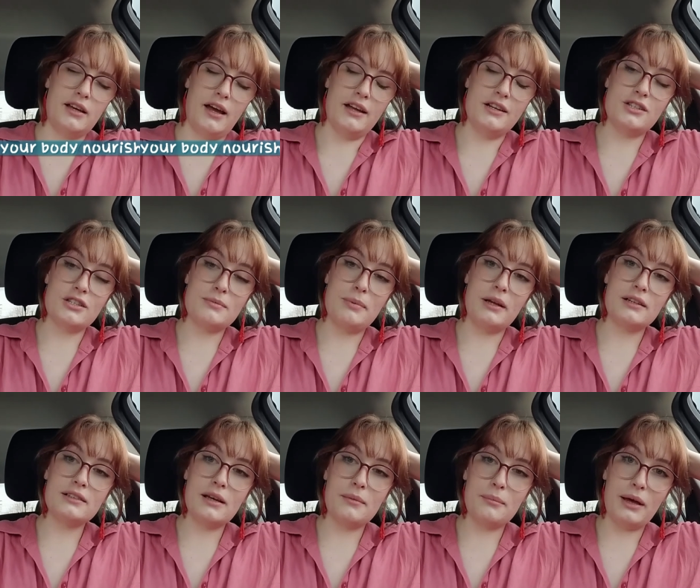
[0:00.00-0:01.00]
I just
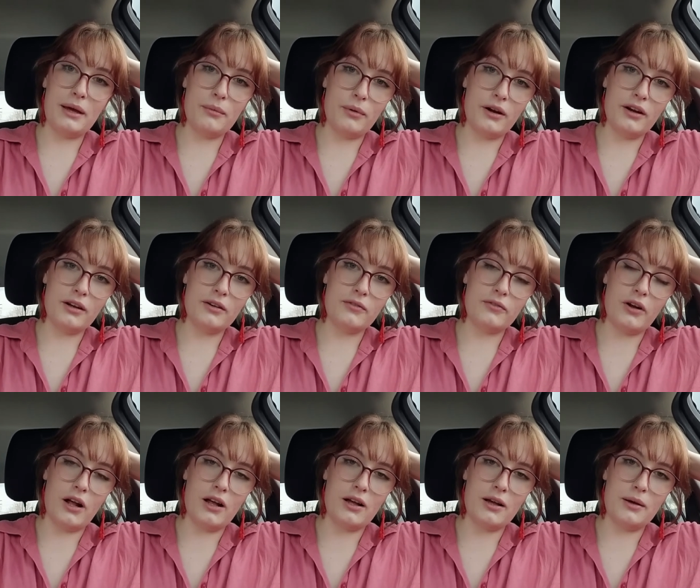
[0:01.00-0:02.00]
picked up my work
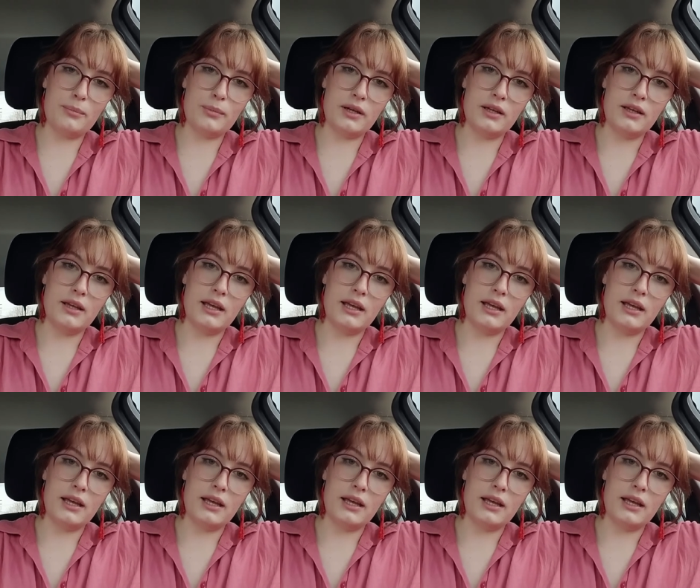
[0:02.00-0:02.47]
from